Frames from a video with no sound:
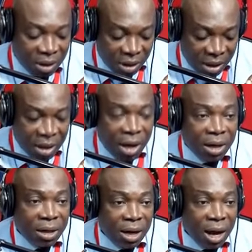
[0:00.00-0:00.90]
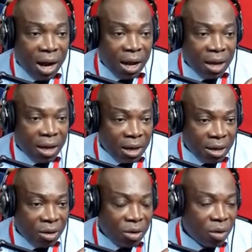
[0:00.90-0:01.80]
in Nigeria,
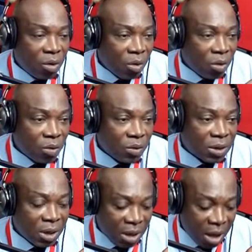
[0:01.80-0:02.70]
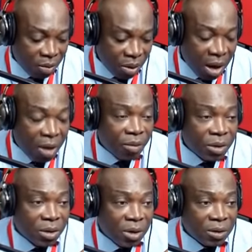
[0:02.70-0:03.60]
in Ogun State, and we have
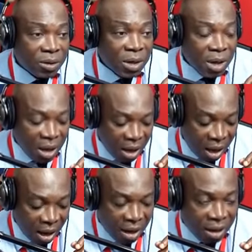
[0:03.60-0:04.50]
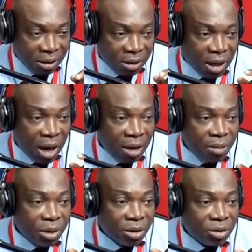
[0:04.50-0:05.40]
with us a health
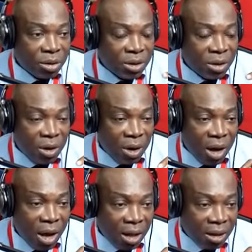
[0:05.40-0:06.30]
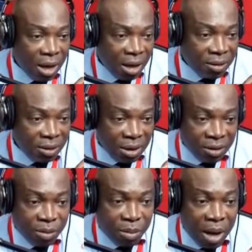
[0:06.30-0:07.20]
administrator, elder
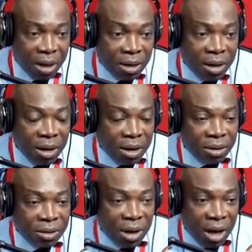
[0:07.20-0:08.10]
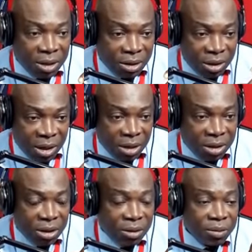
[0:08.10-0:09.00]
statesman, traditional
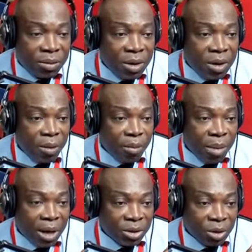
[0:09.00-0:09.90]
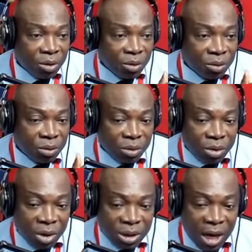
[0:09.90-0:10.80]
chief, Bashorun
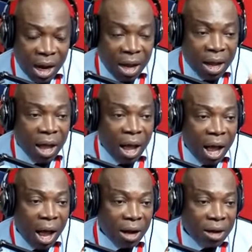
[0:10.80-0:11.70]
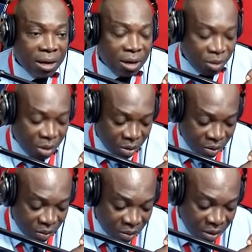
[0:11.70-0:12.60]
Doja
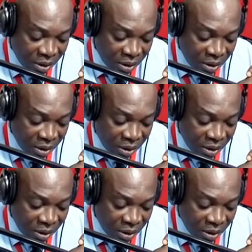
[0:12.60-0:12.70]
Adewolu.